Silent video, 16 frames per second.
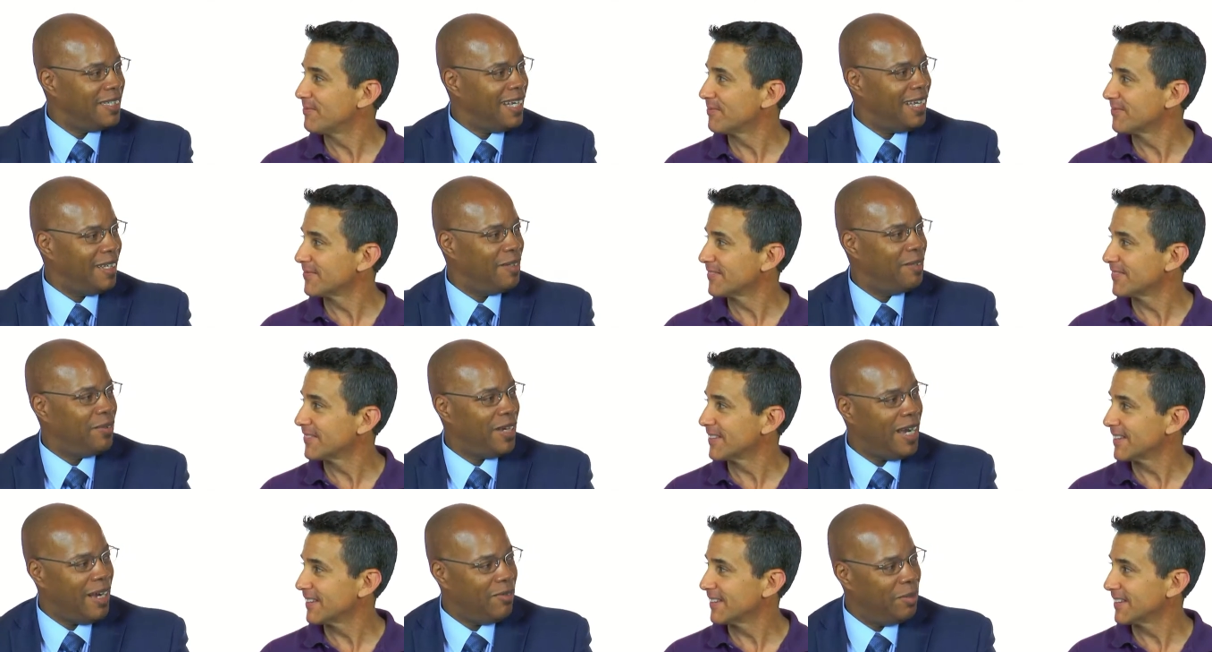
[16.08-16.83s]
Speaker 1: Thank you
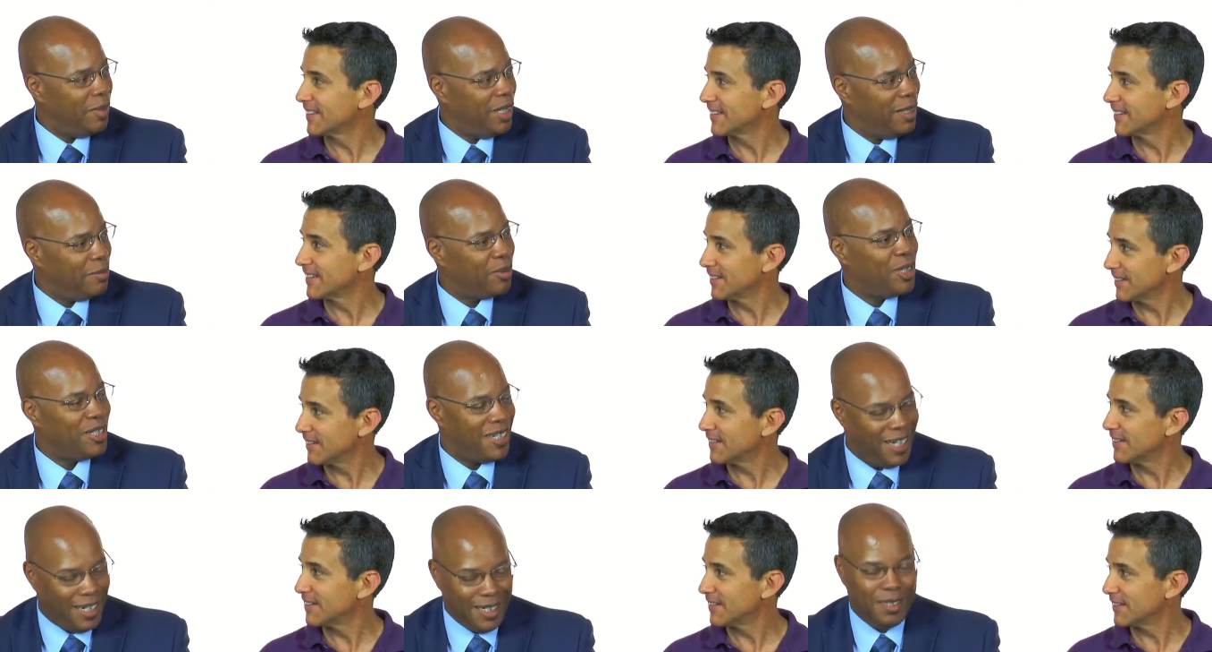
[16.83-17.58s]
for having me.
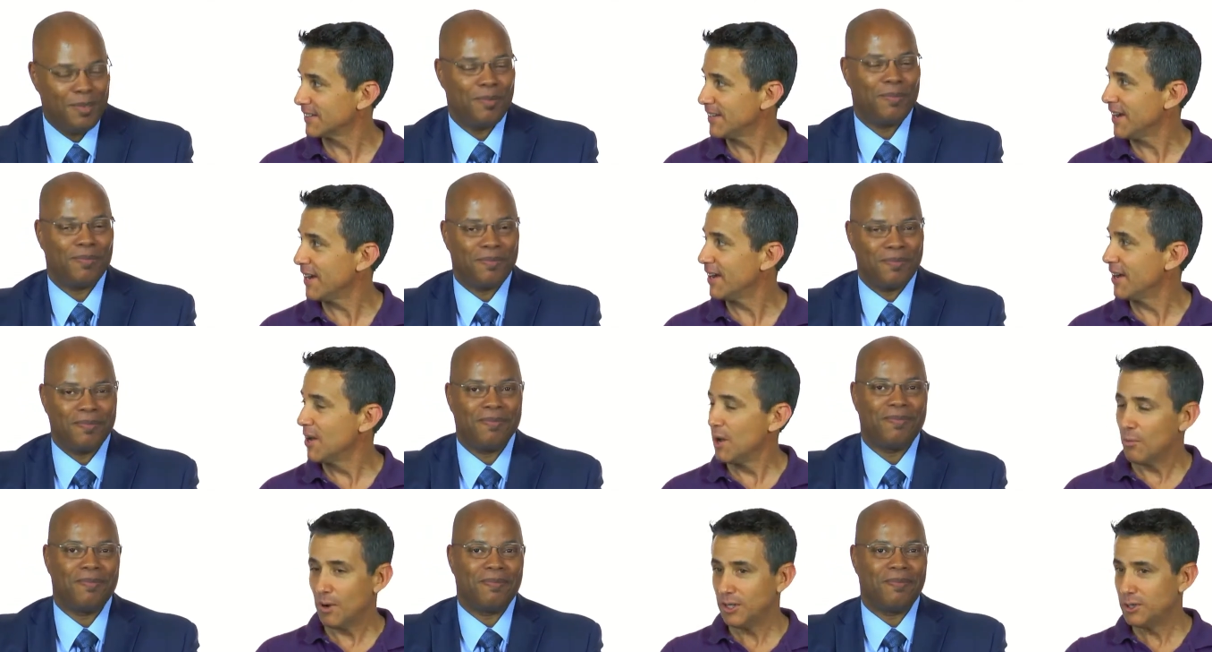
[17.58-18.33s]
Appreciate it.
Speaker 2: Yeah.
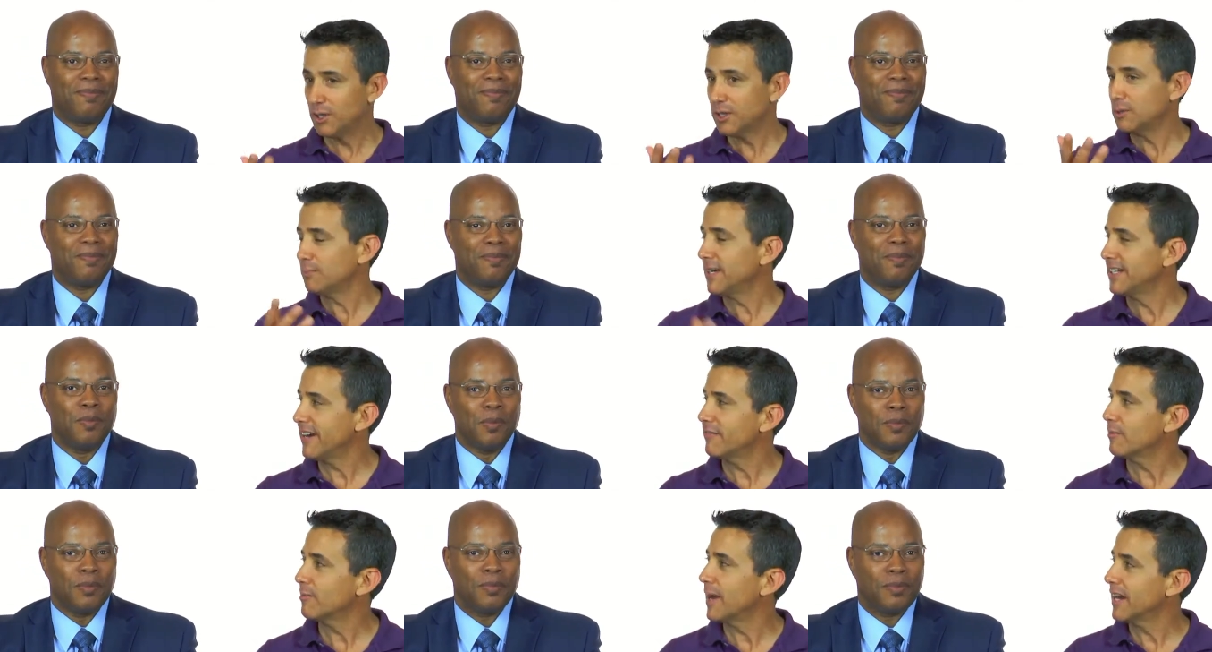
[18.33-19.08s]
Why don't you explain to
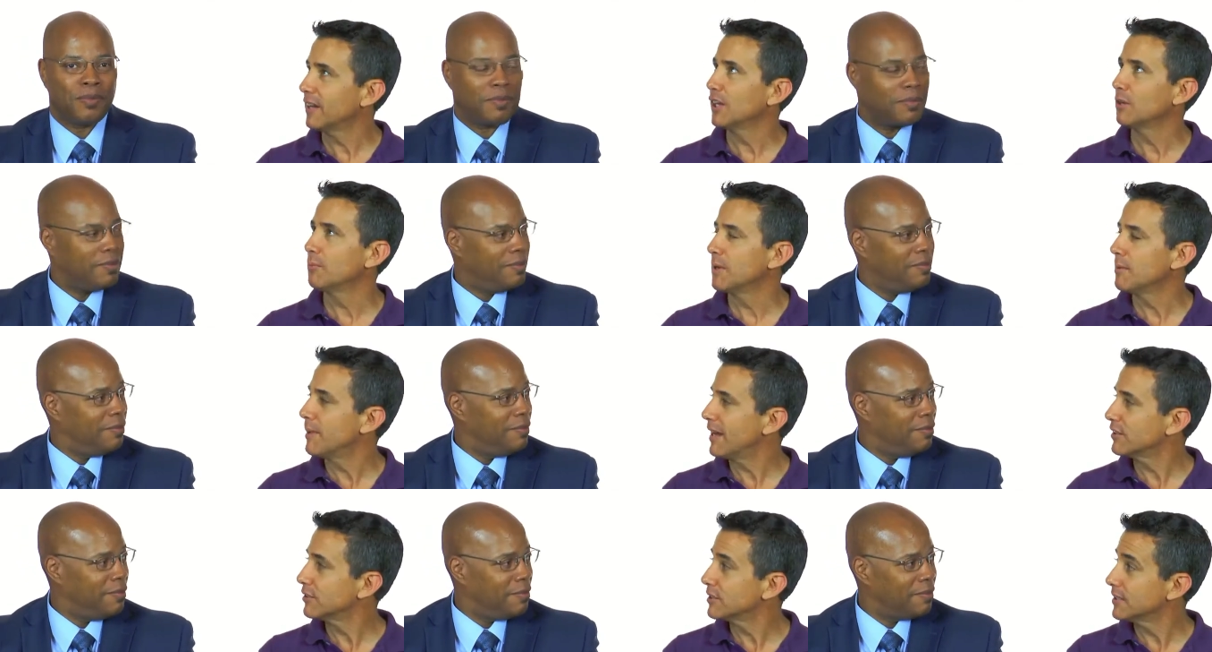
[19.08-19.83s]
everybody a little bit
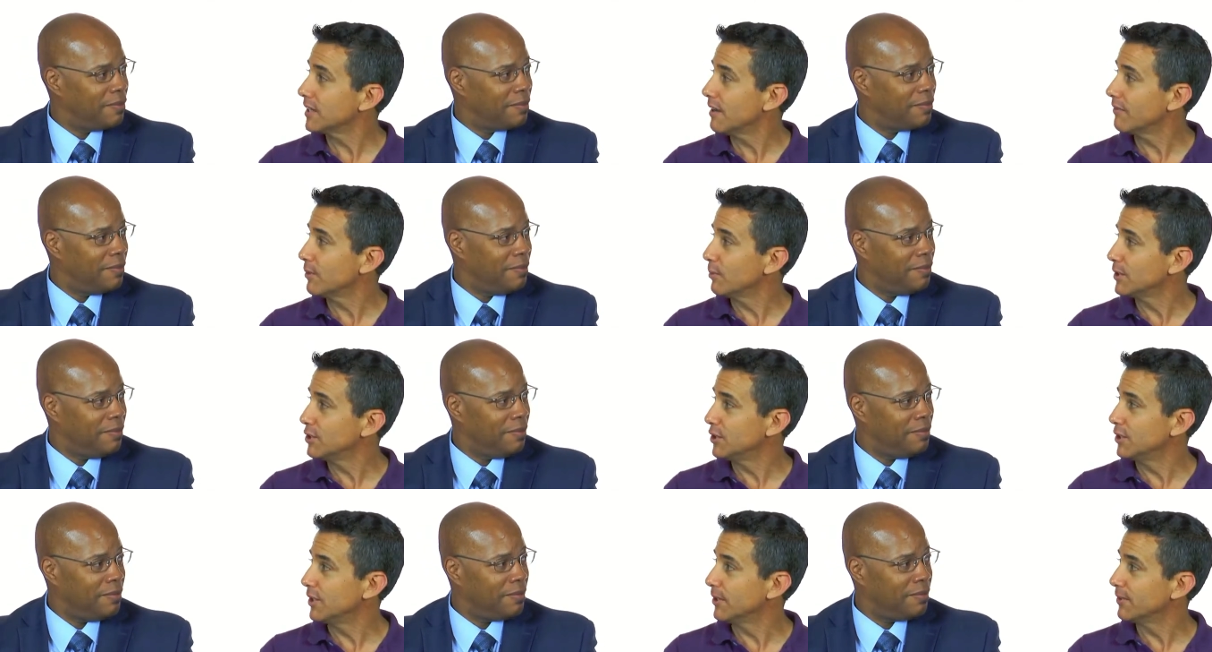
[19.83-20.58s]
about yourself and
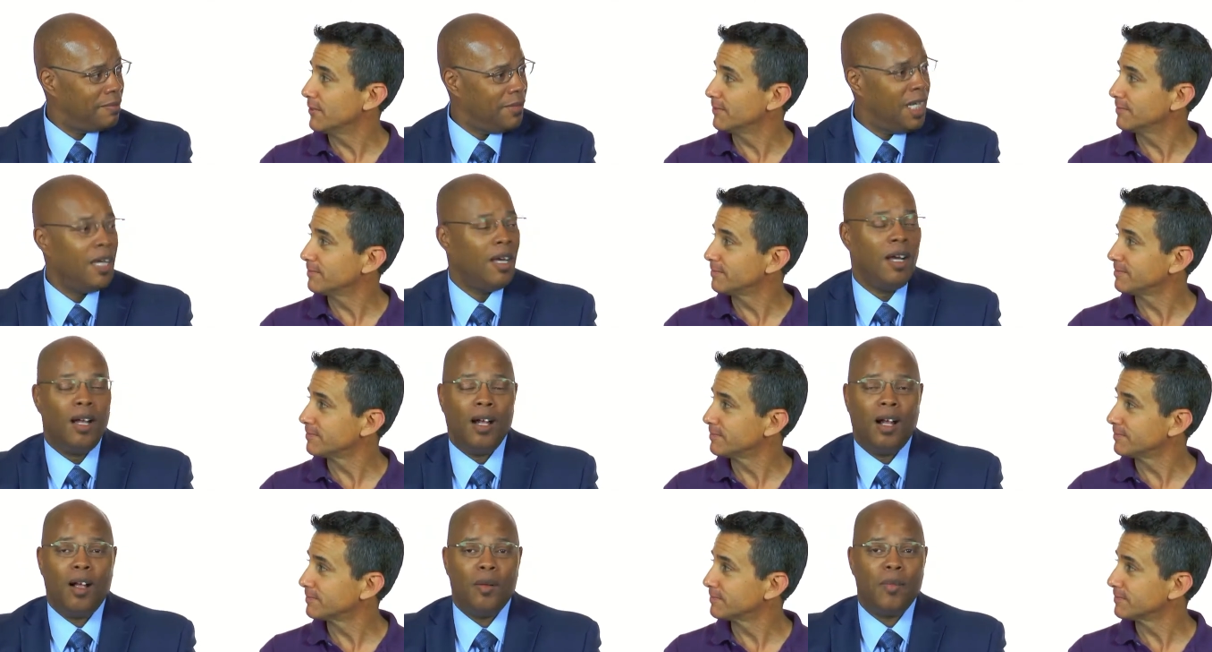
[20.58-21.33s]
what you do?
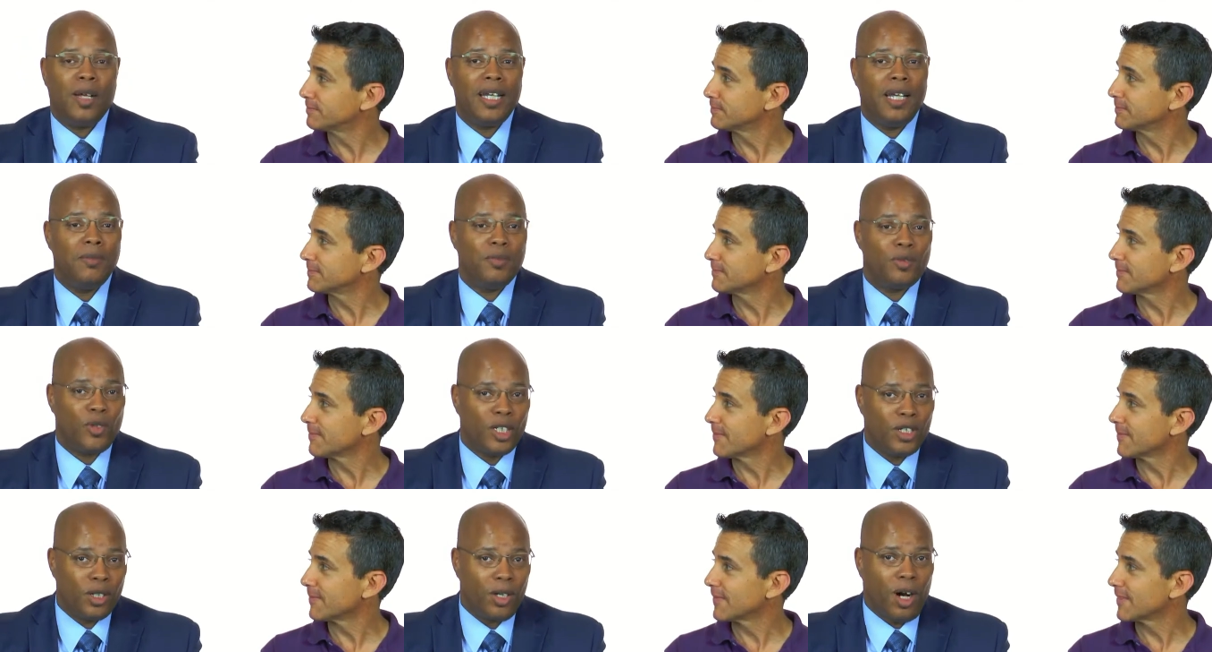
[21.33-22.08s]
Speaker 1: Uh, my name's
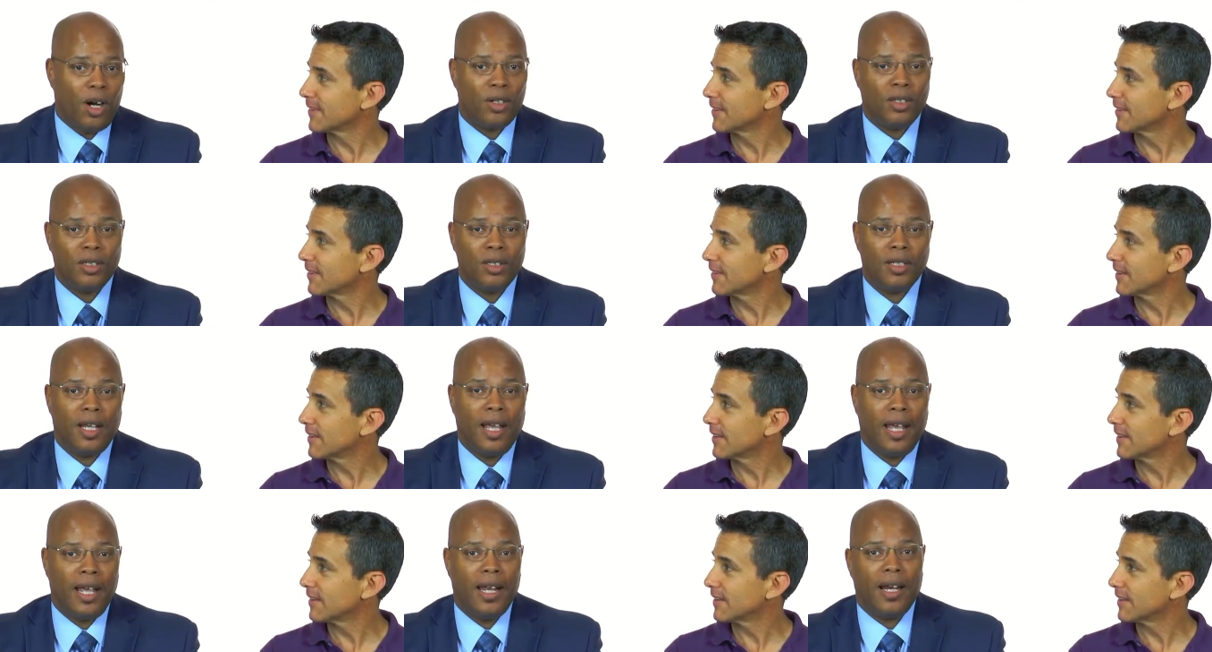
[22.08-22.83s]
Richard Arnold
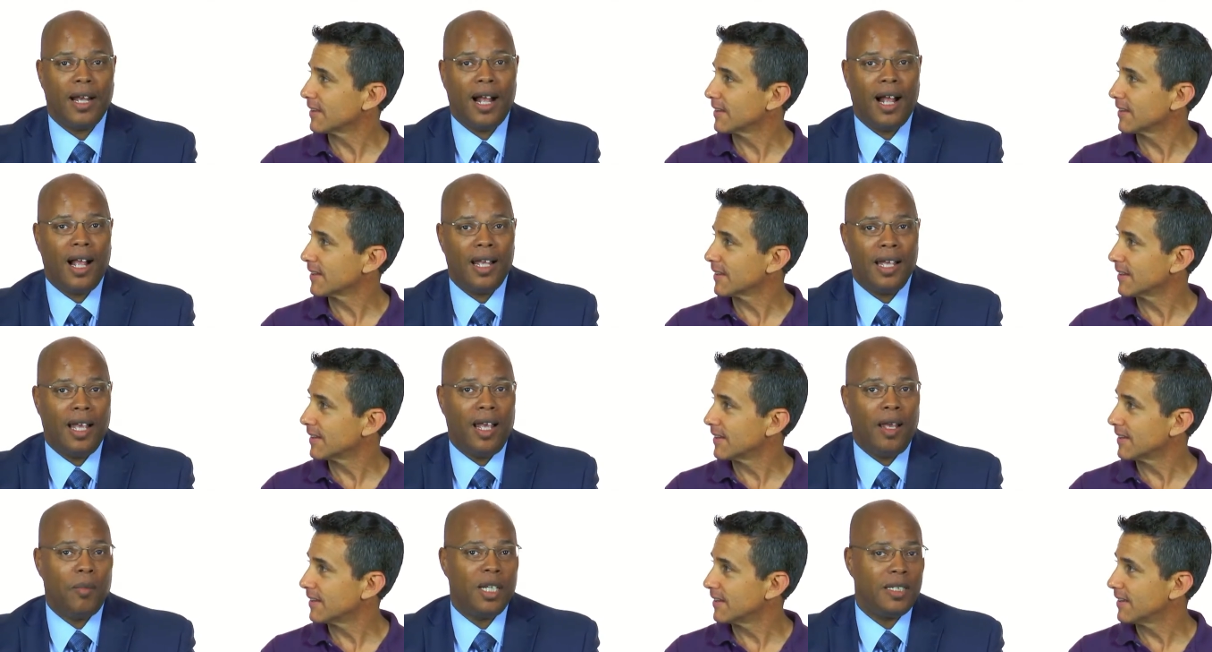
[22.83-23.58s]
and I
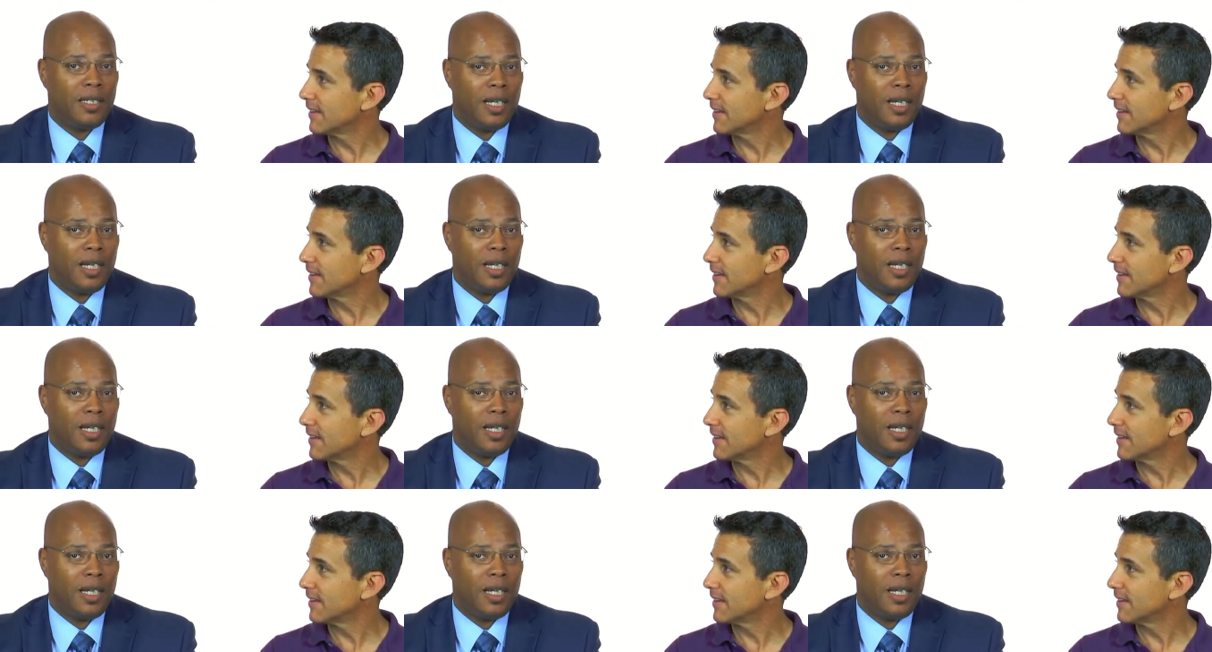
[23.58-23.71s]
am a